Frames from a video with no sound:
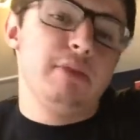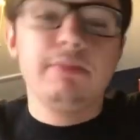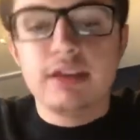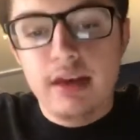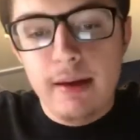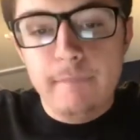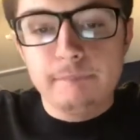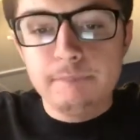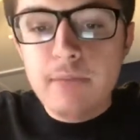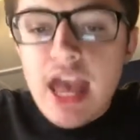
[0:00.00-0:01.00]
Maybe
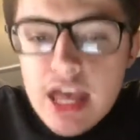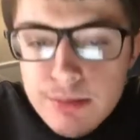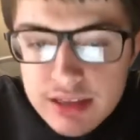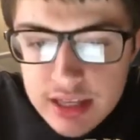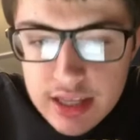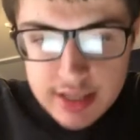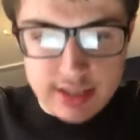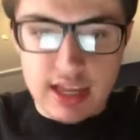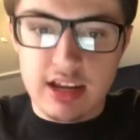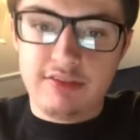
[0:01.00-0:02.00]
maybe
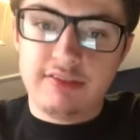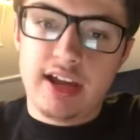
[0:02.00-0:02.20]
instead of